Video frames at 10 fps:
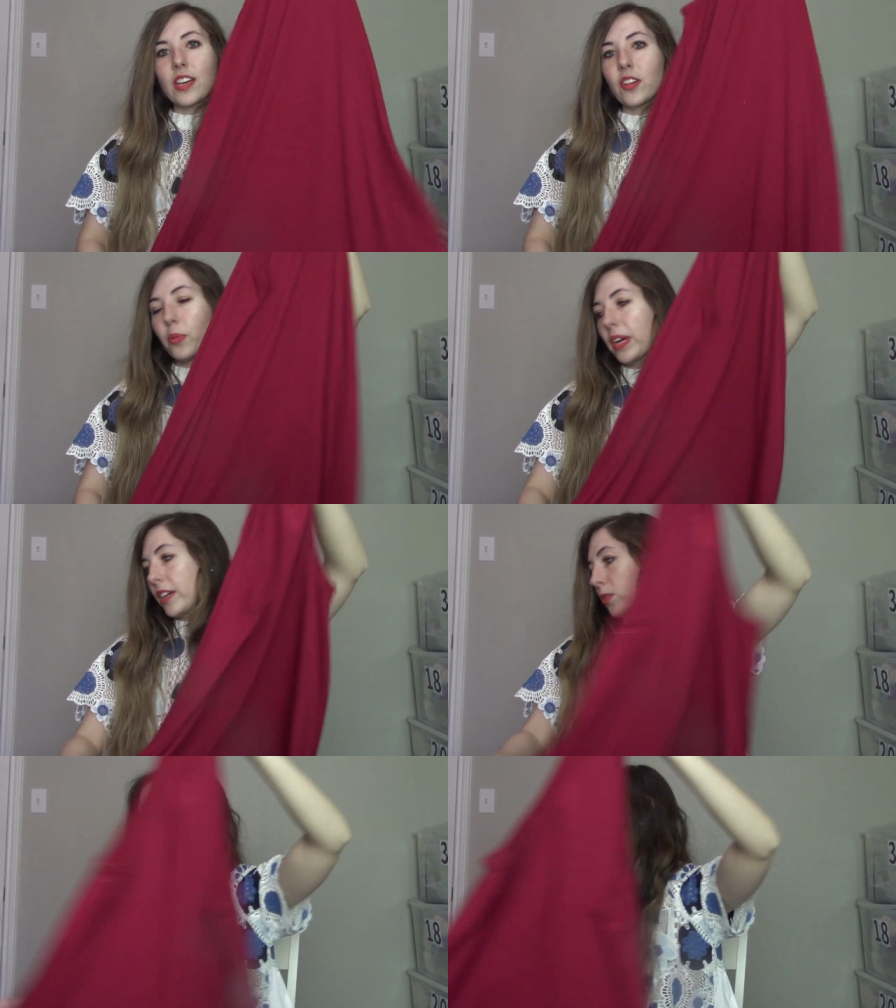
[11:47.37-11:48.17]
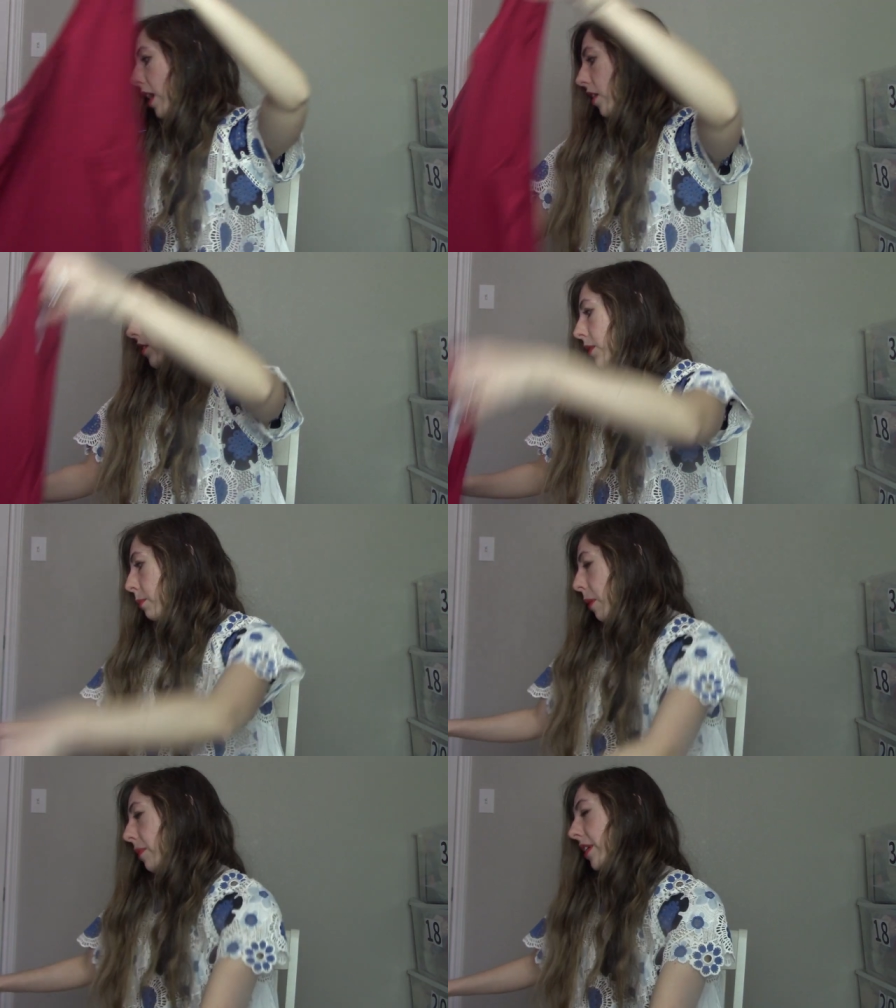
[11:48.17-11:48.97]
colorway as well,
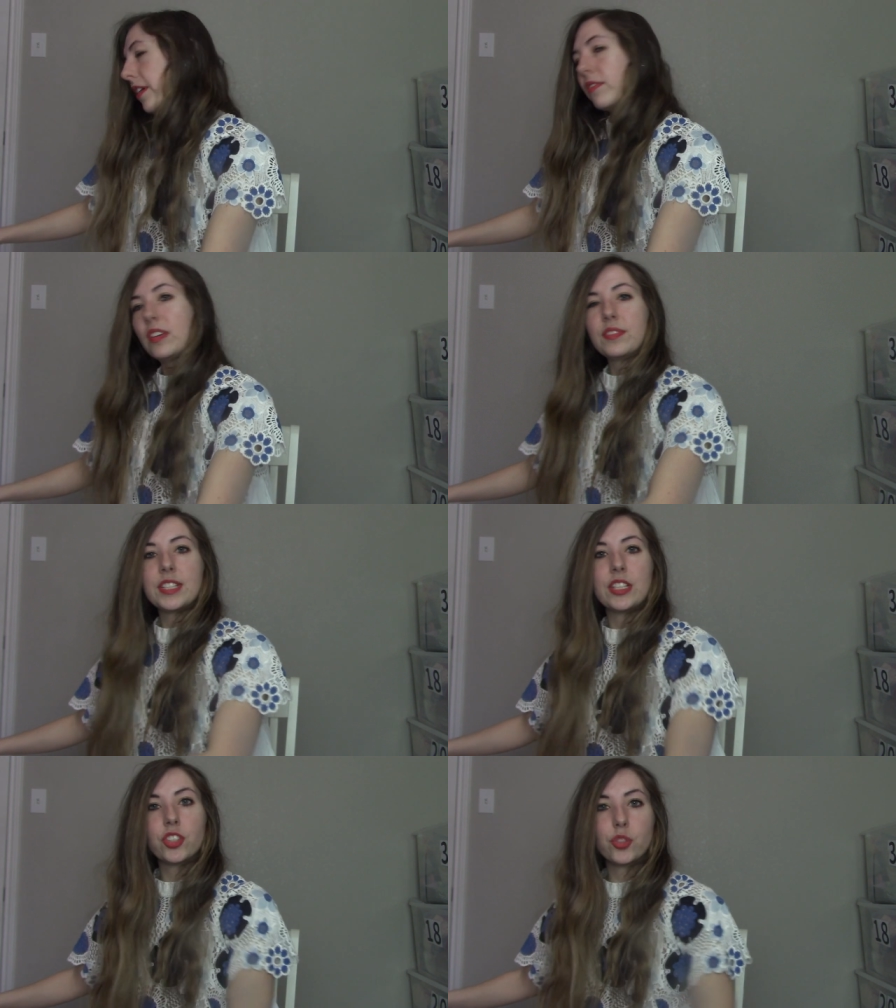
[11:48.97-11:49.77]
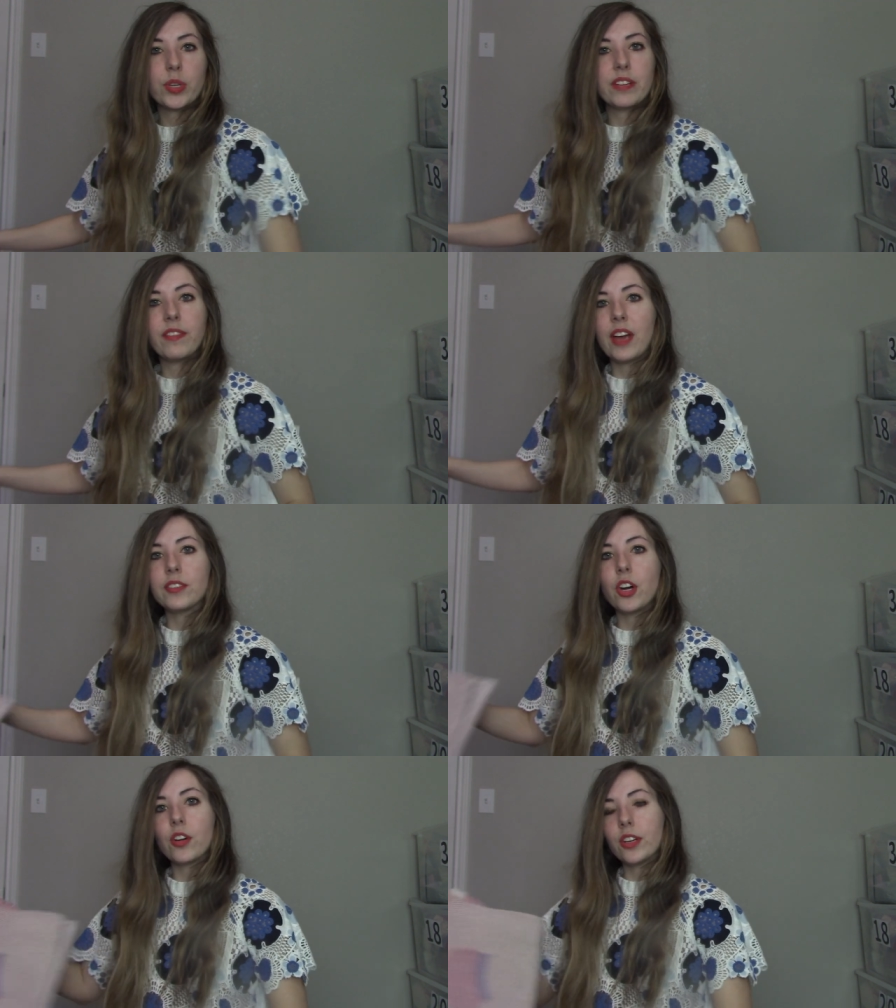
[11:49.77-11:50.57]
probably like 15 to
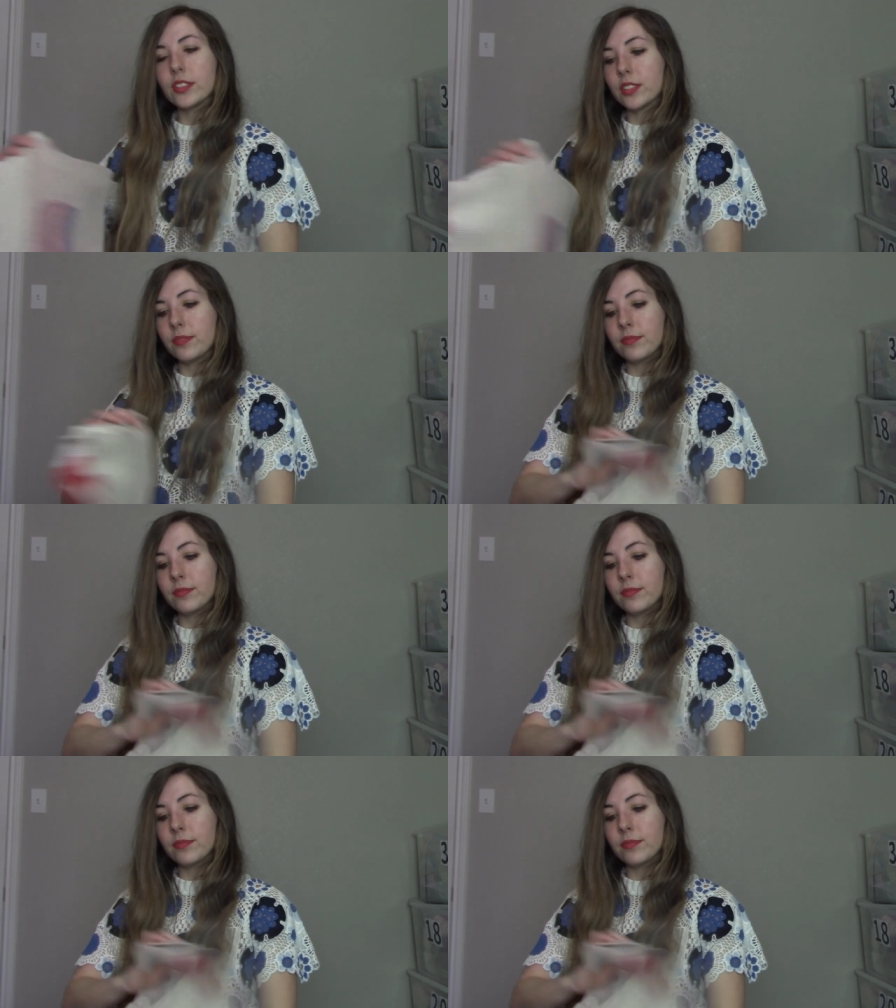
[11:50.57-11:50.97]
$25.